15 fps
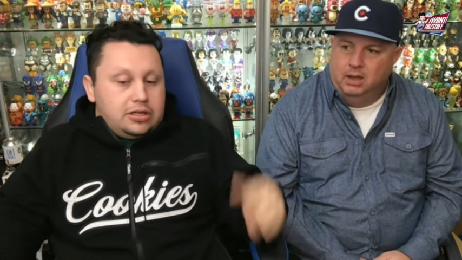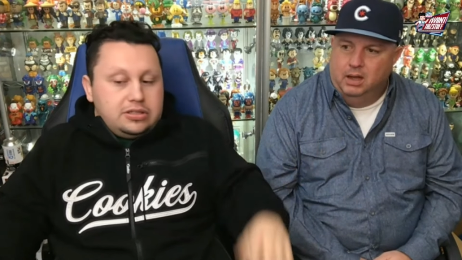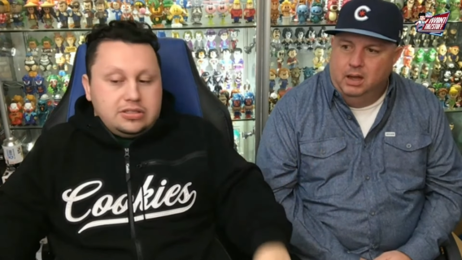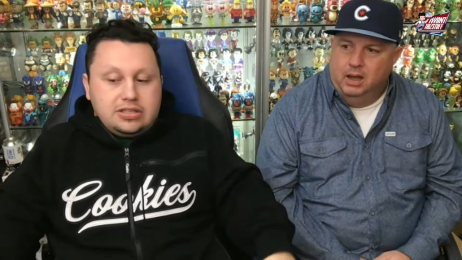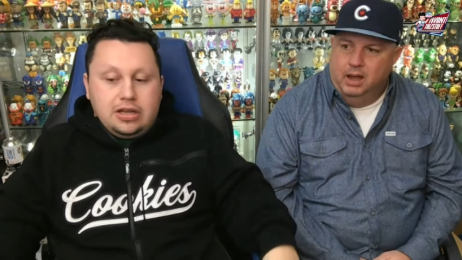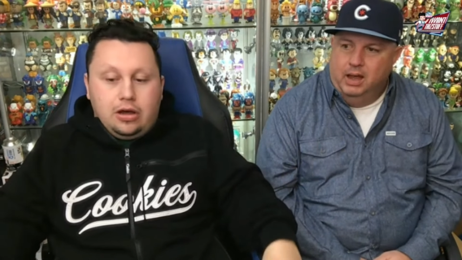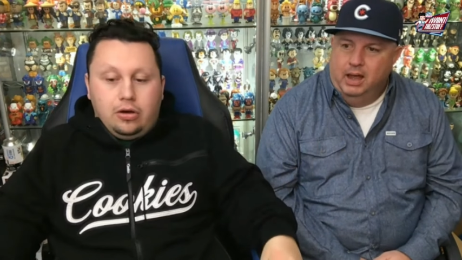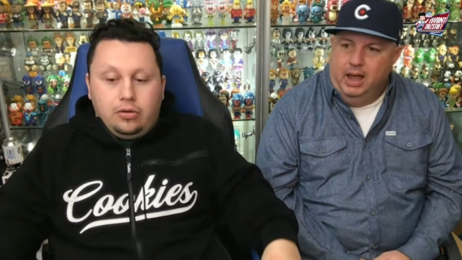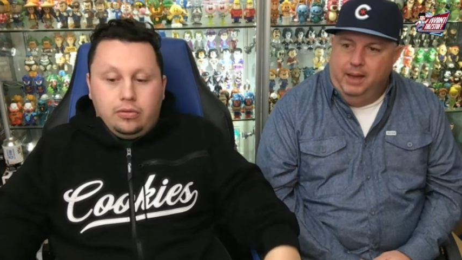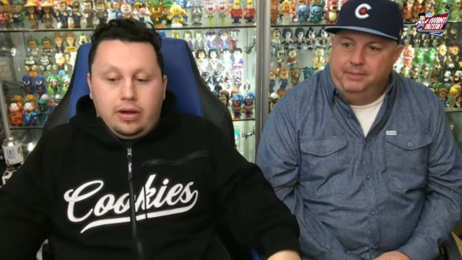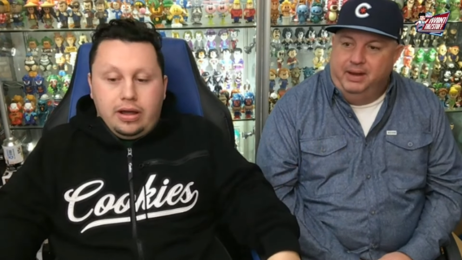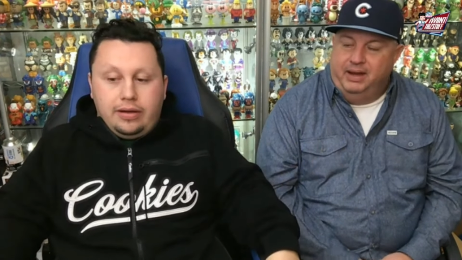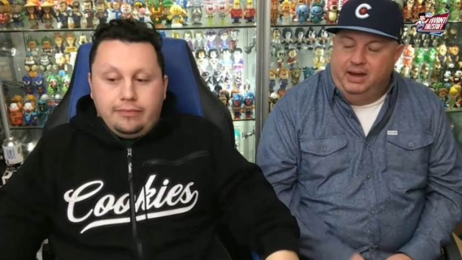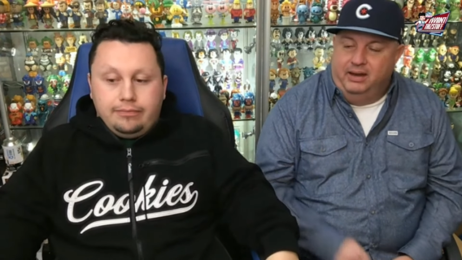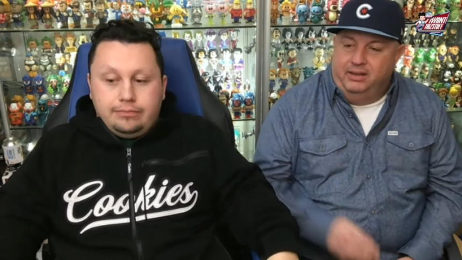Speaker 1: So I
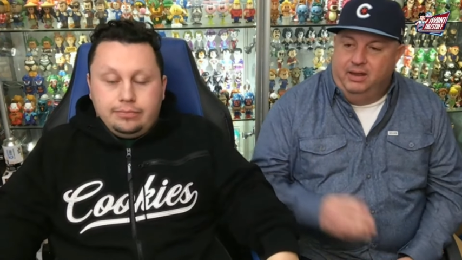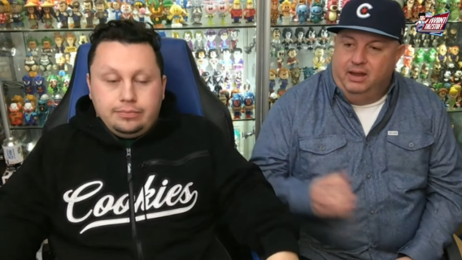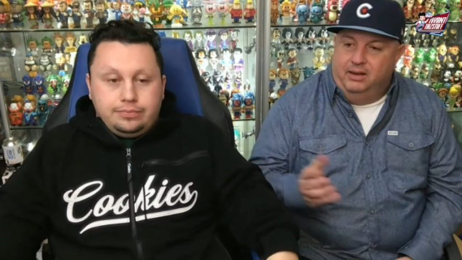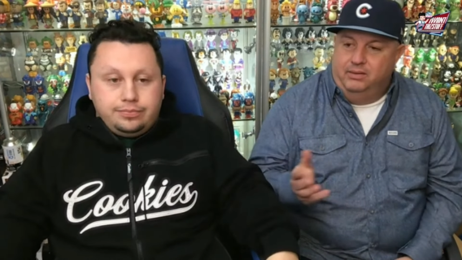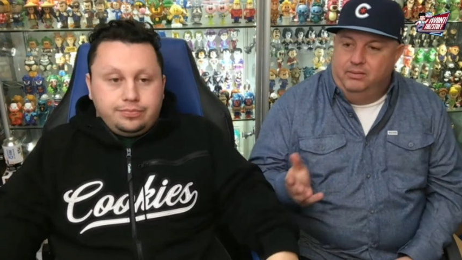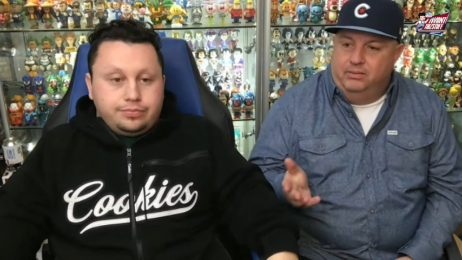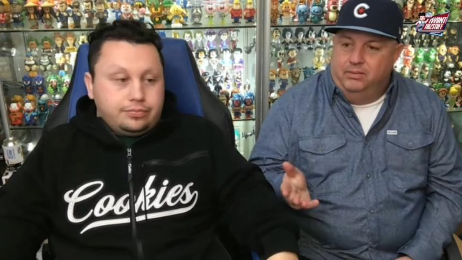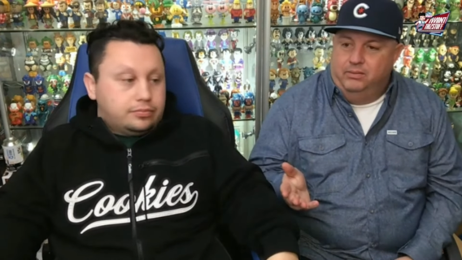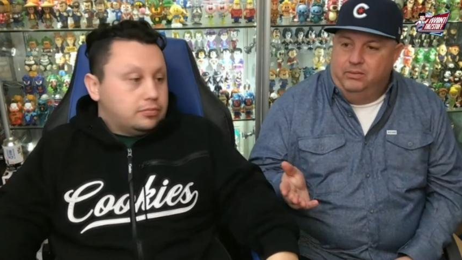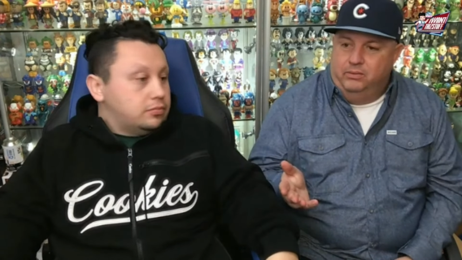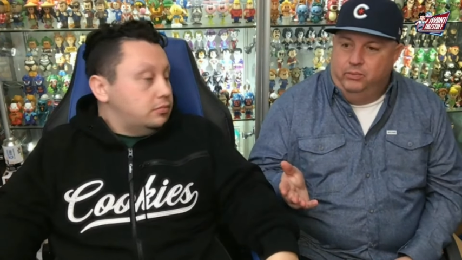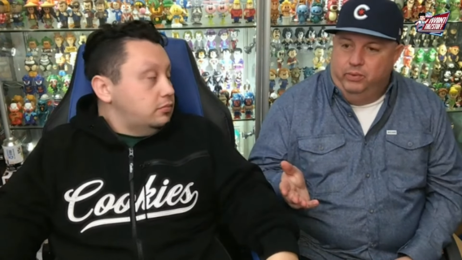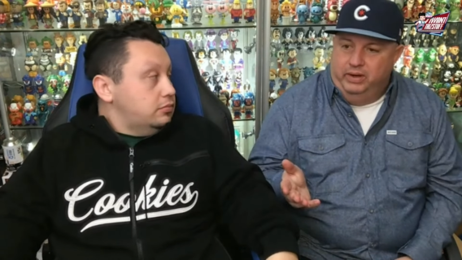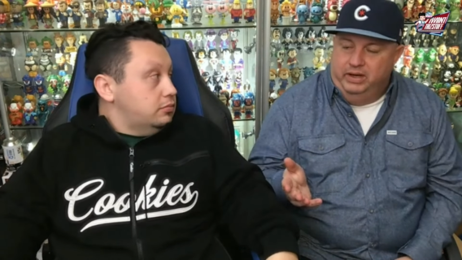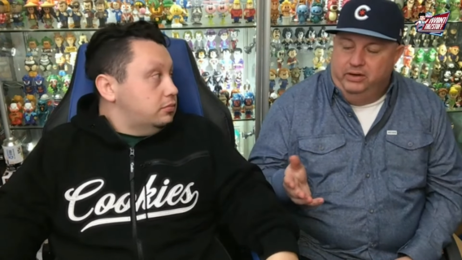mean, and and
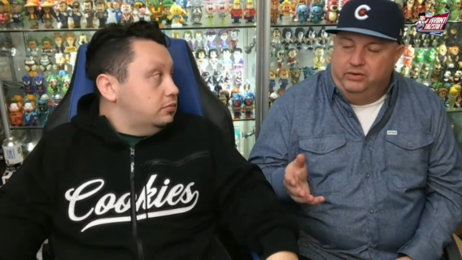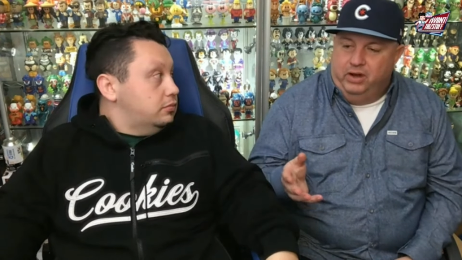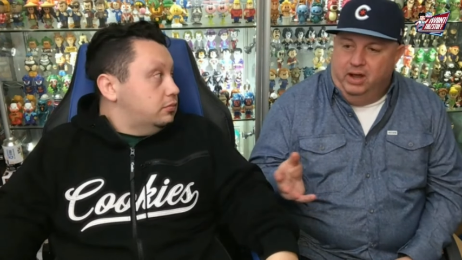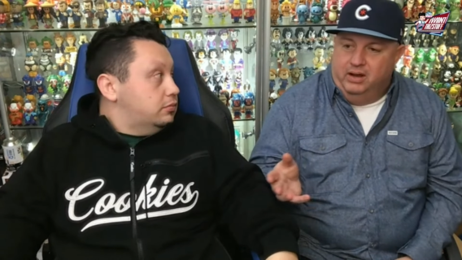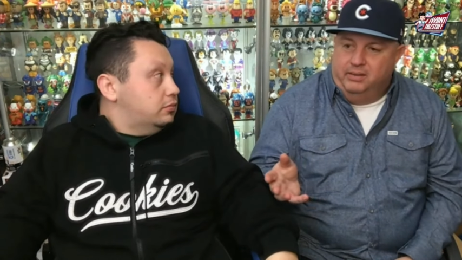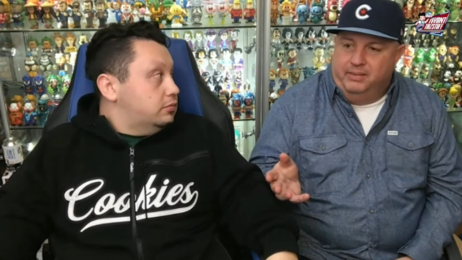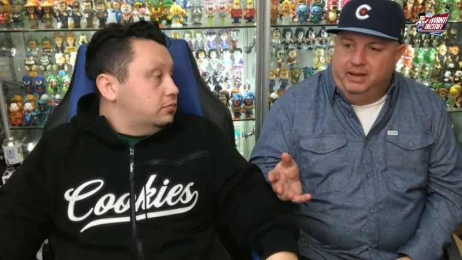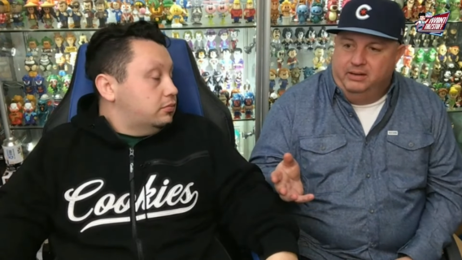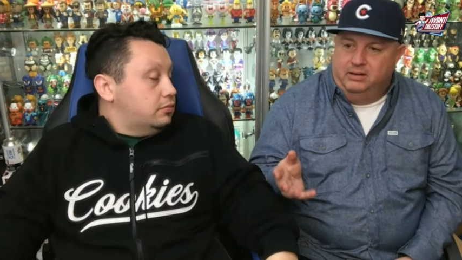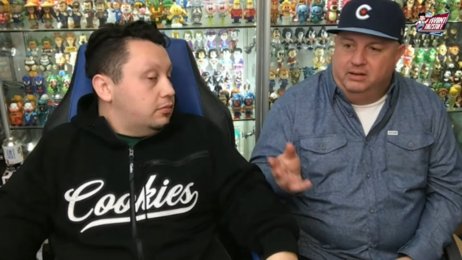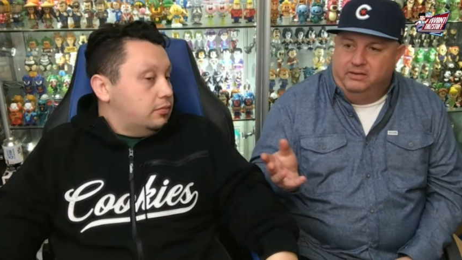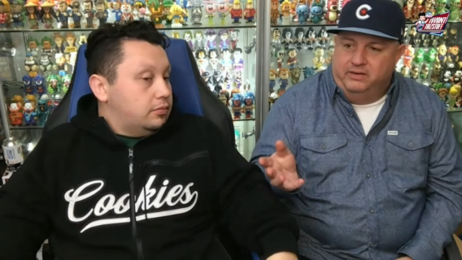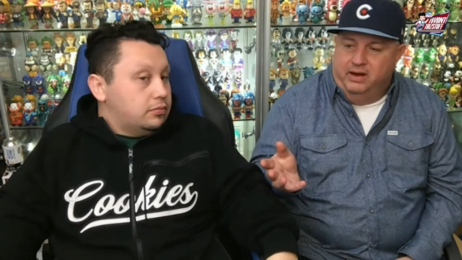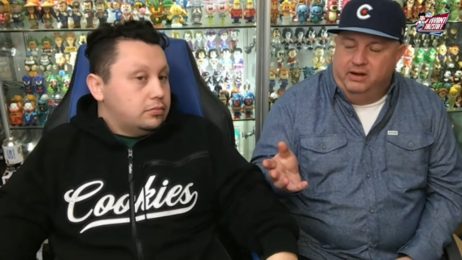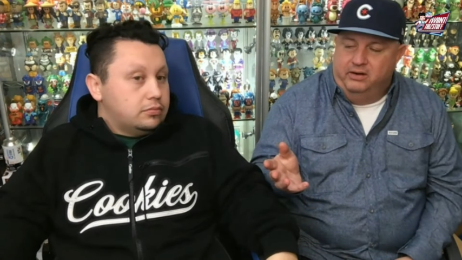when you talk about
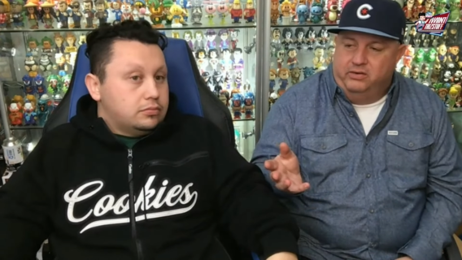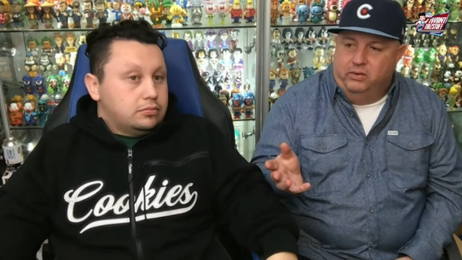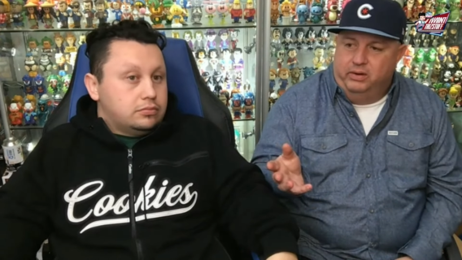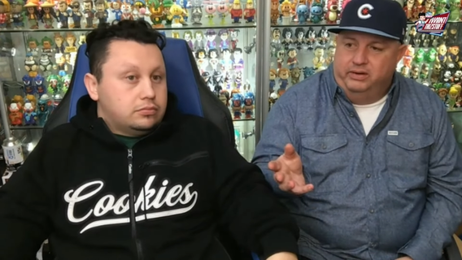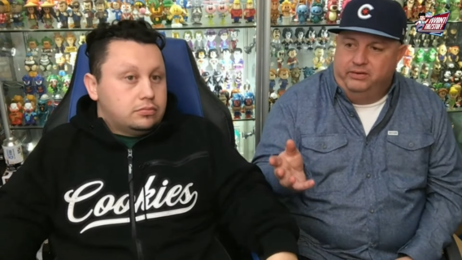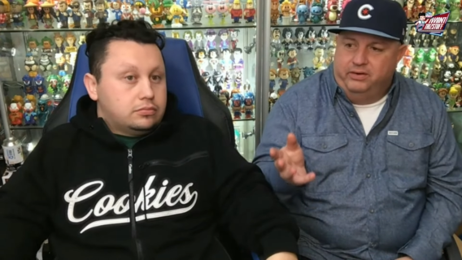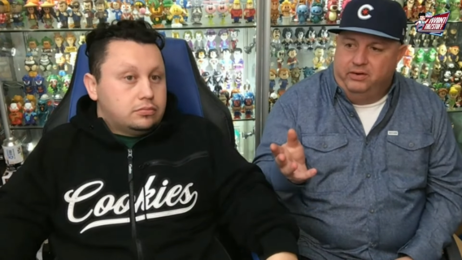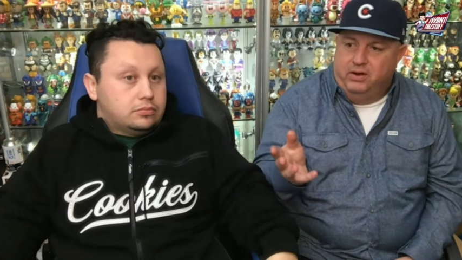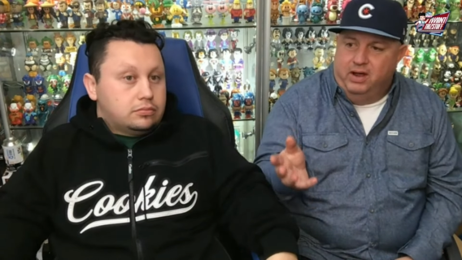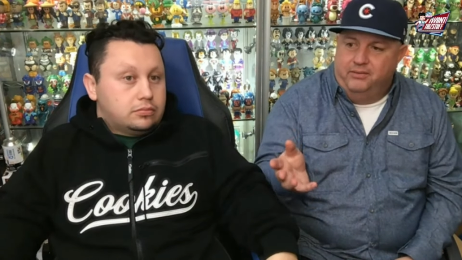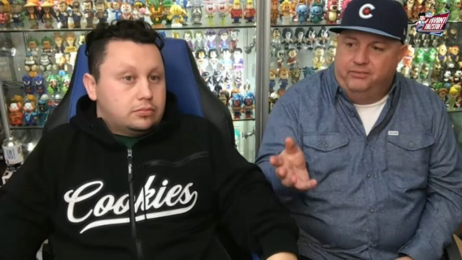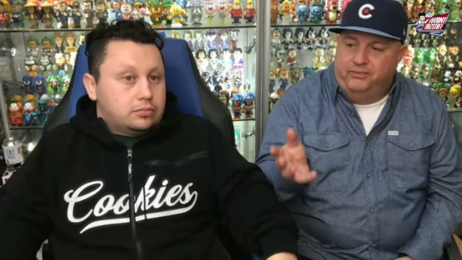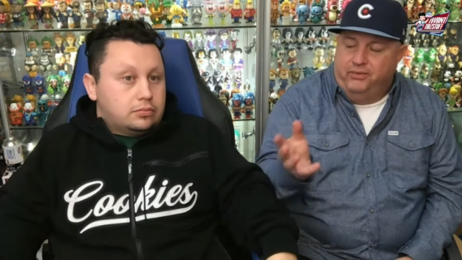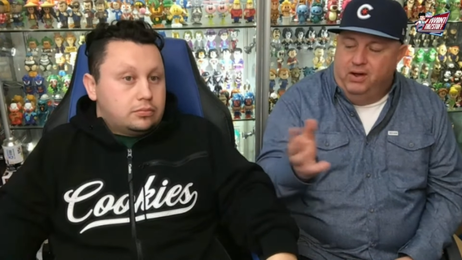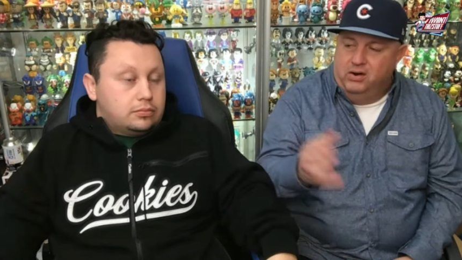designer toys, you got
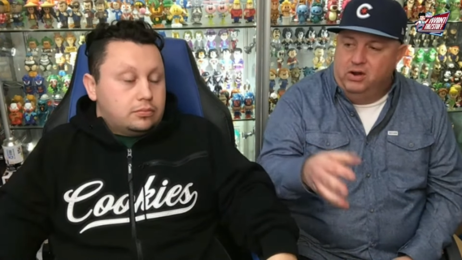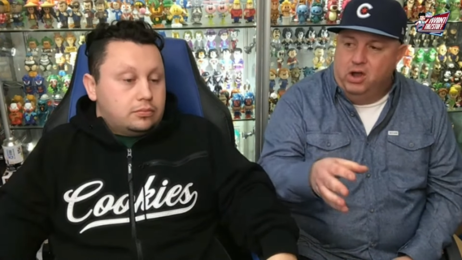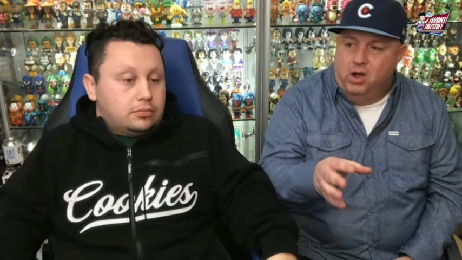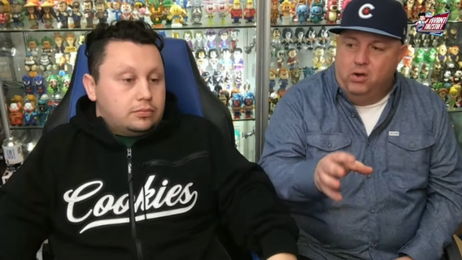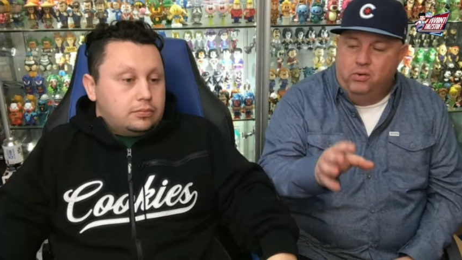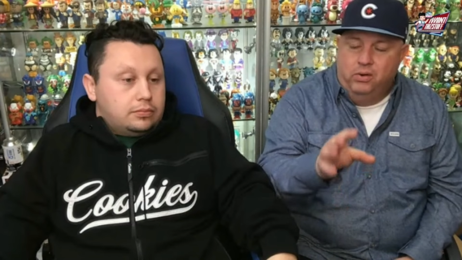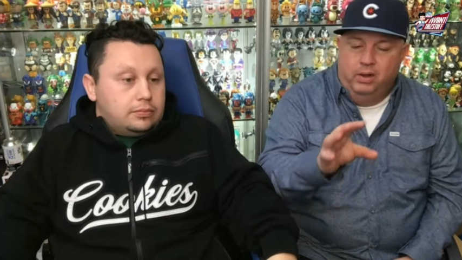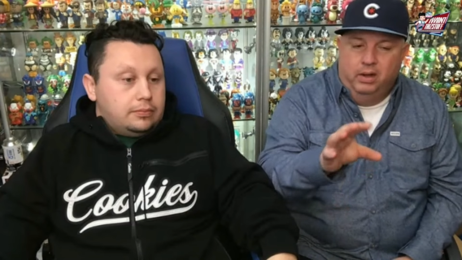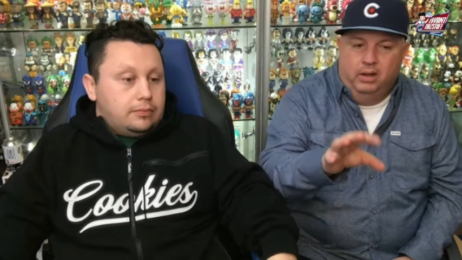Funko,